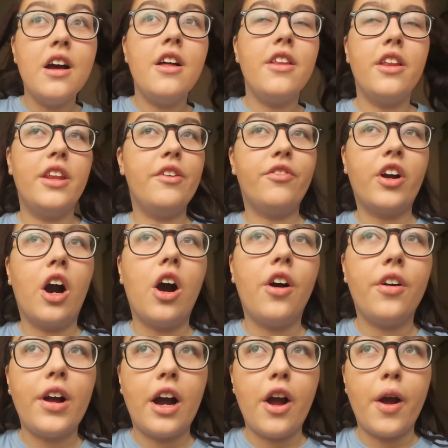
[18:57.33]
that they've
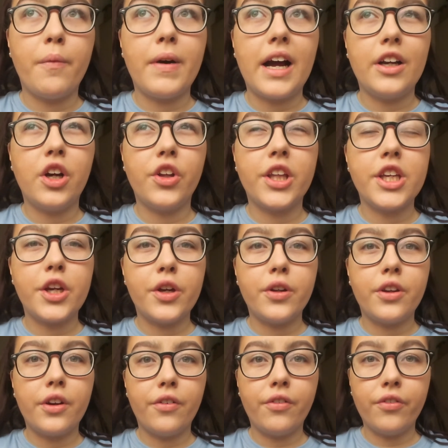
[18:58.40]
got. I know they do
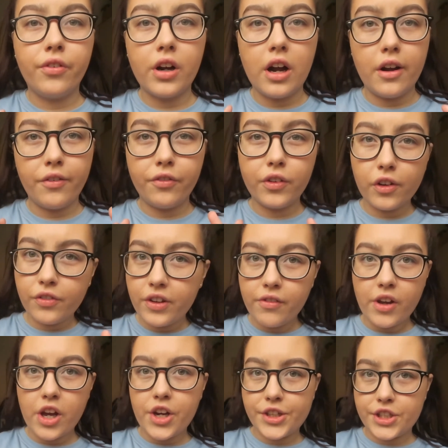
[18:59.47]
the fluffy
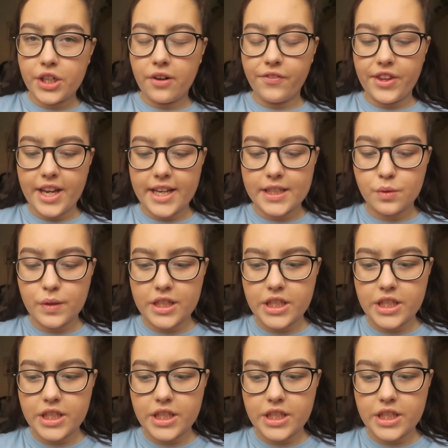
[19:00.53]
version of this, which